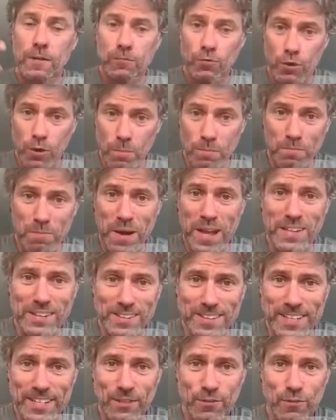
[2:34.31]
So the
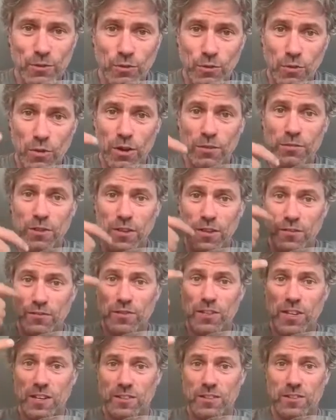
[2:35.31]
best thing to do after
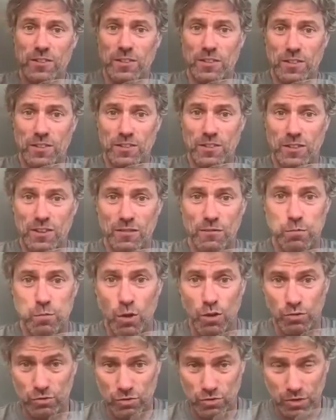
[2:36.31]
you've tested yourself
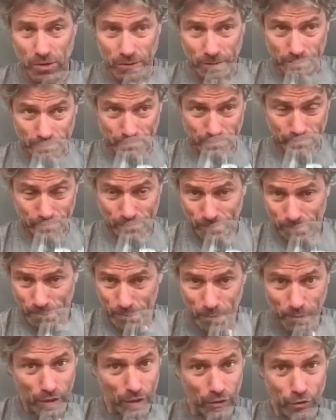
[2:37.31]
once
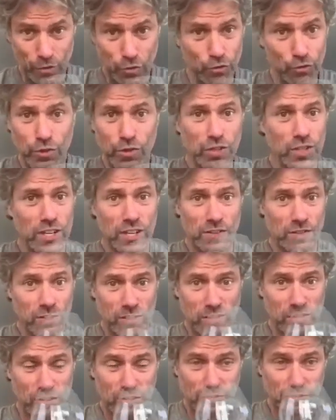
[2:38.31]
is just test
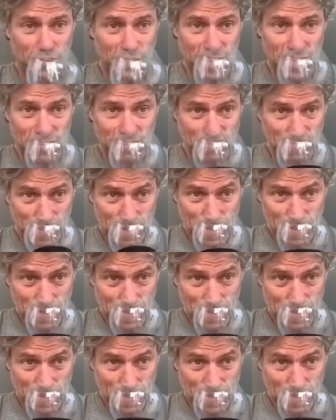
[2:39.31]
yourself again.